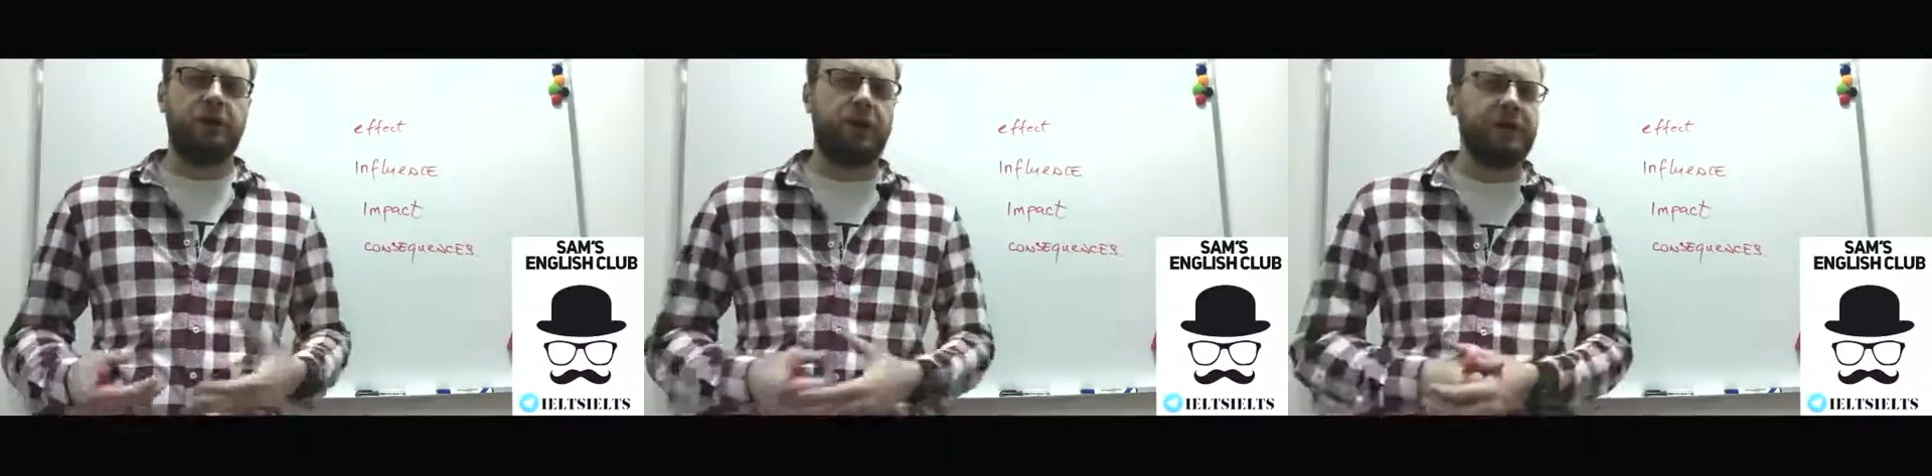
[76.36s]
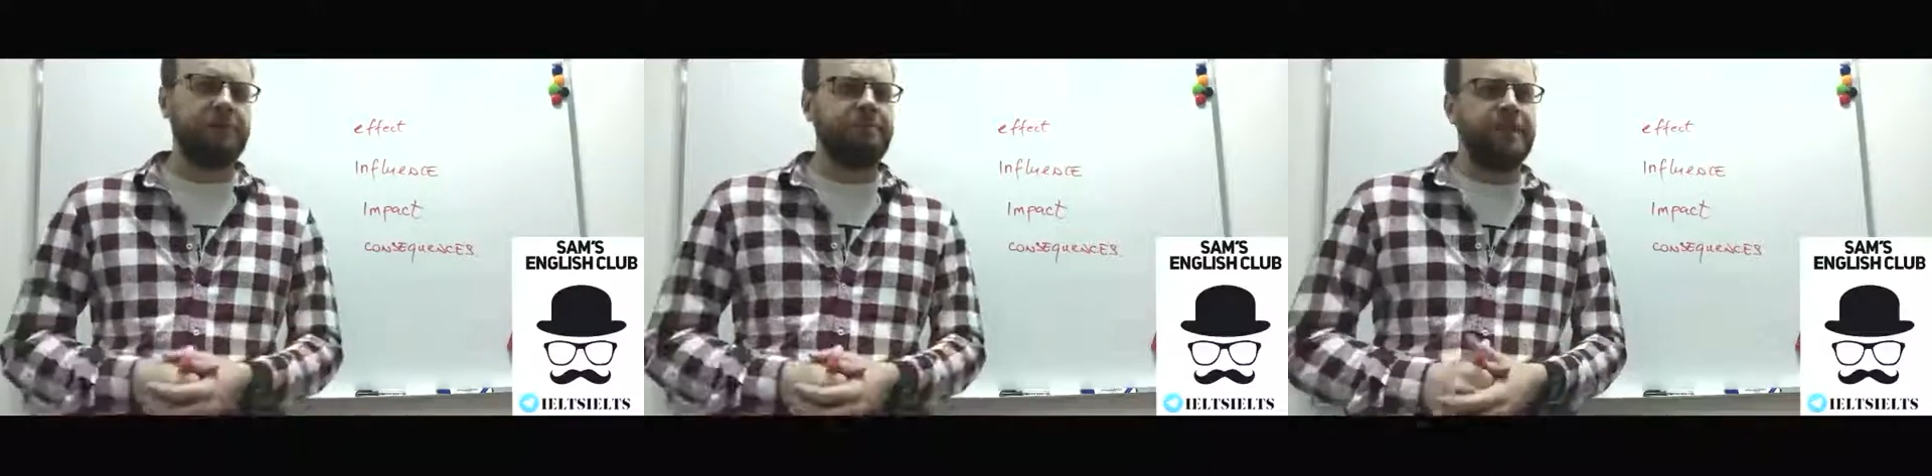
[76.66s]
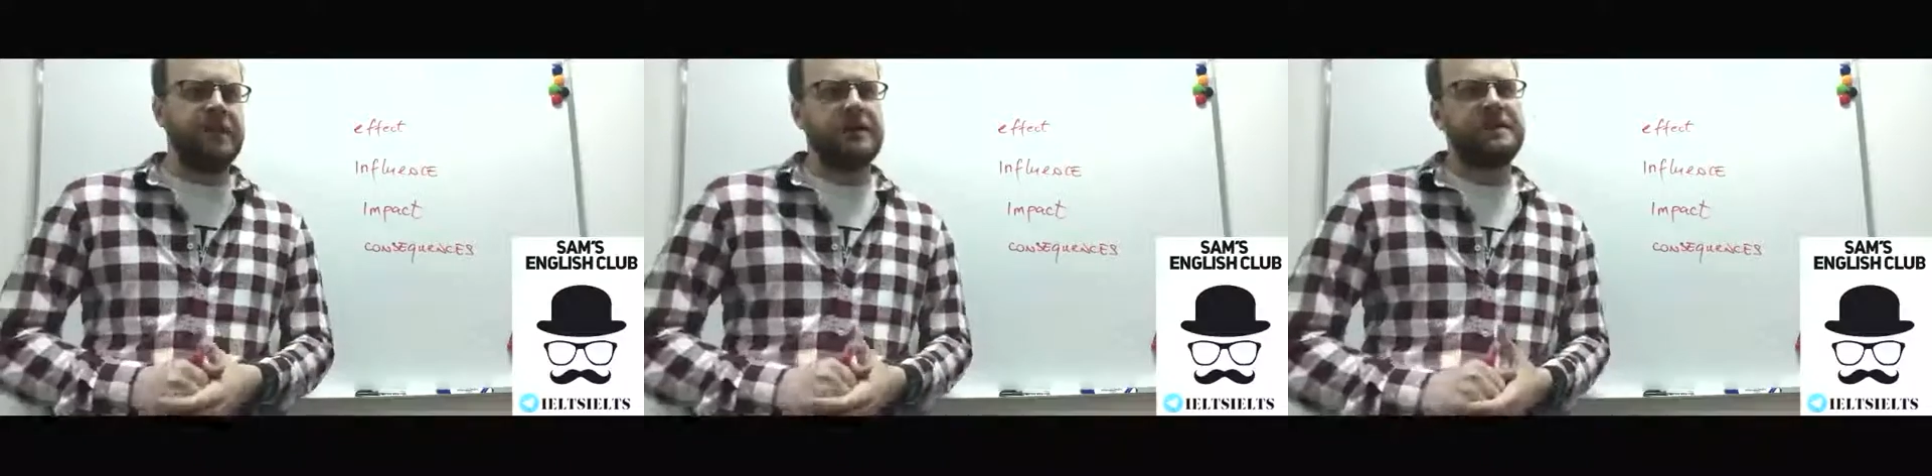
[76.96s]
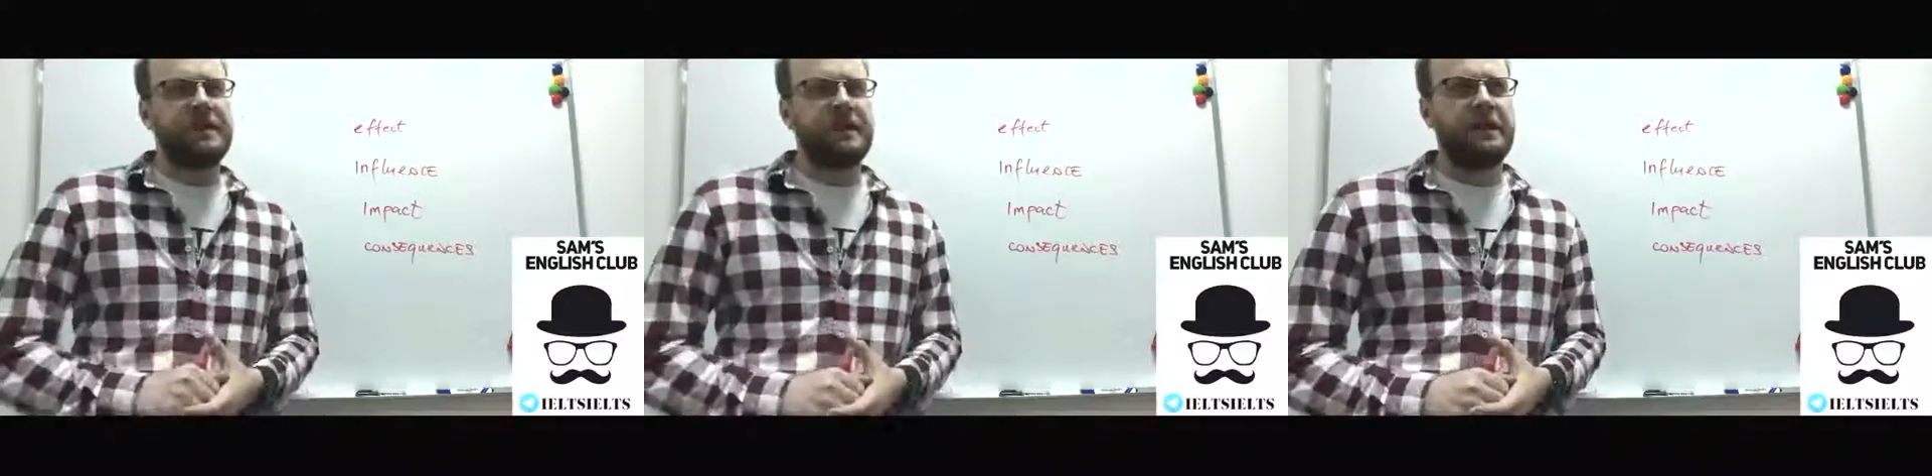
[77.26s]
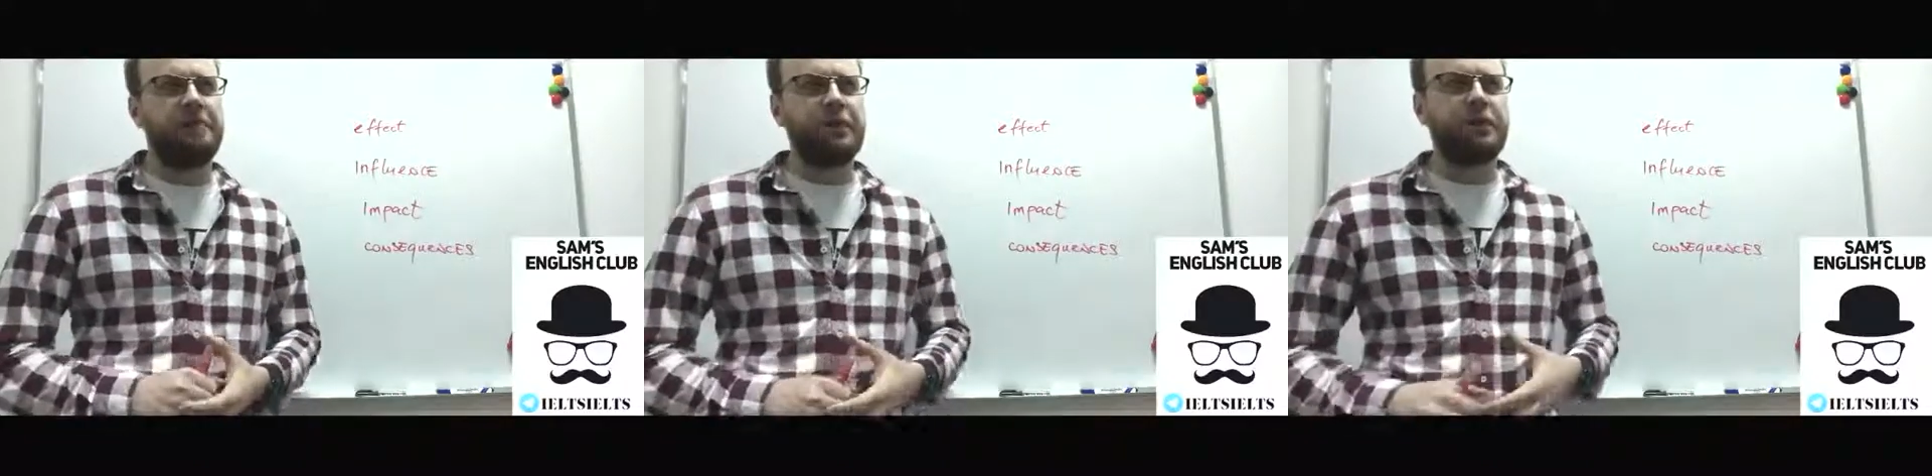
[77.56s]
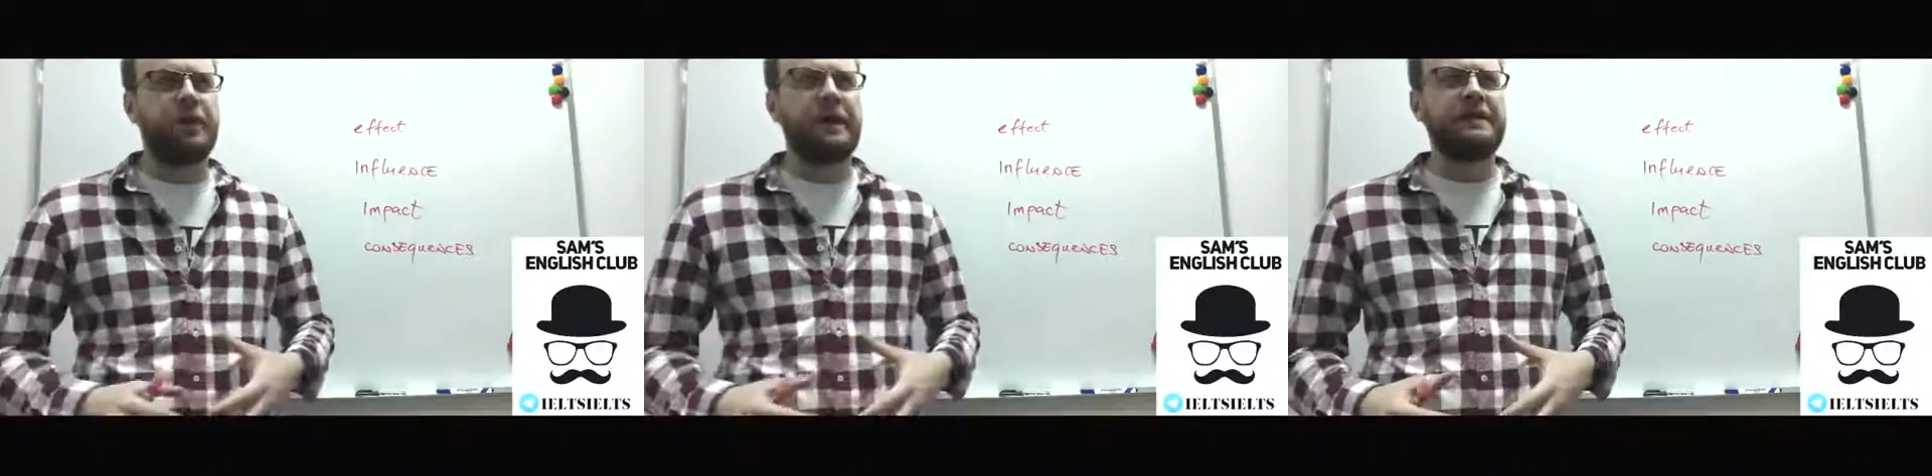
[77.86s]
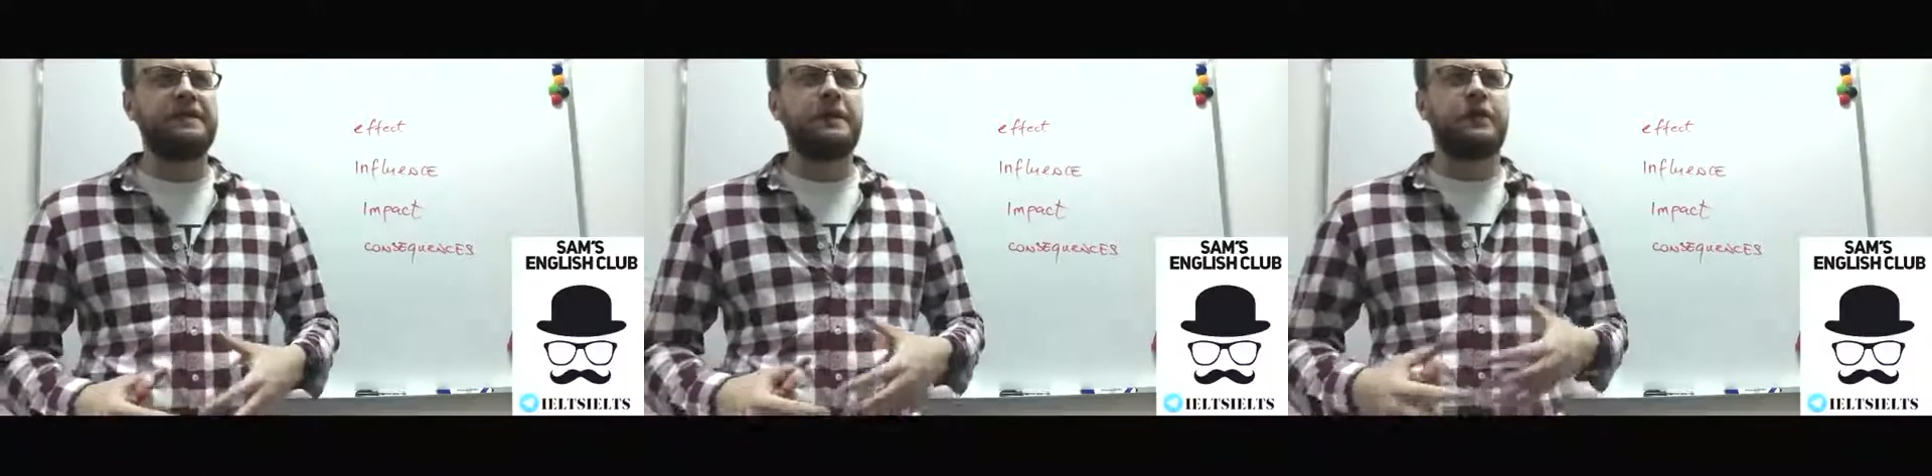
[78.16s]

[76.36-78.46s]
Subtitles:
right? Let's say computerized